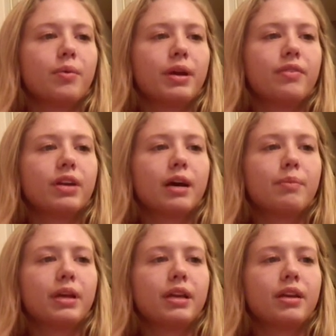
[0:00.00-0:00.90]
We have
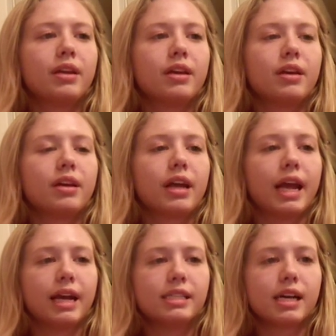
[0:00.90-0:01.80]
not been
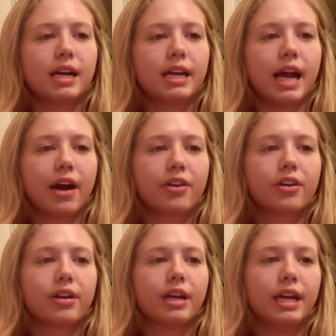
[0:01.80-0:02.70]
hands-on
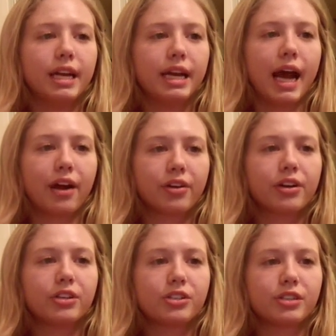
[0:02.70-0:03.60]
in an
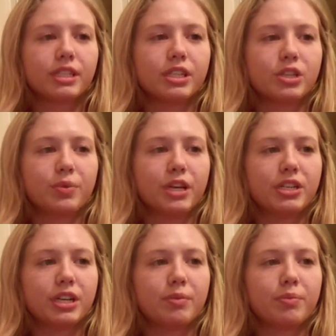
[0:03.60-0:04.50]
agricultural
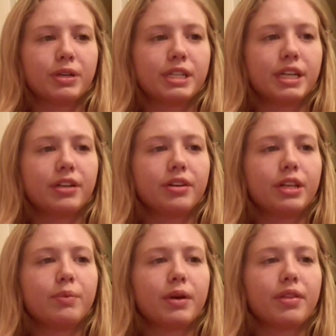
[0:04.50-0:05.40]
situation,
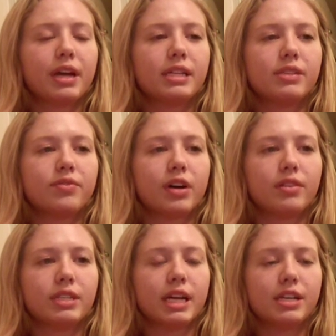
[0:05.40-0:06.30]
particularly one that is
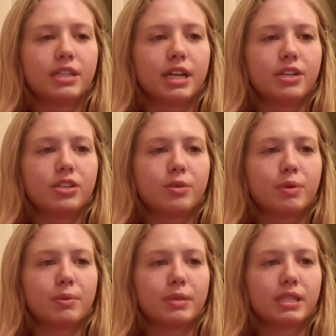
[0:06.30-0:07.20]
involved in educational
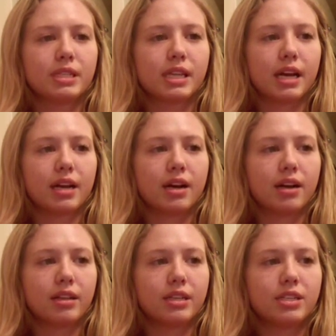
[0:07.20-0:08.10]
purposes at a
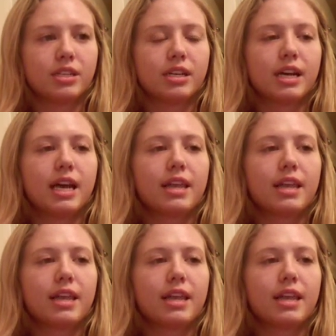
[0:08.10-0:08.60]
college.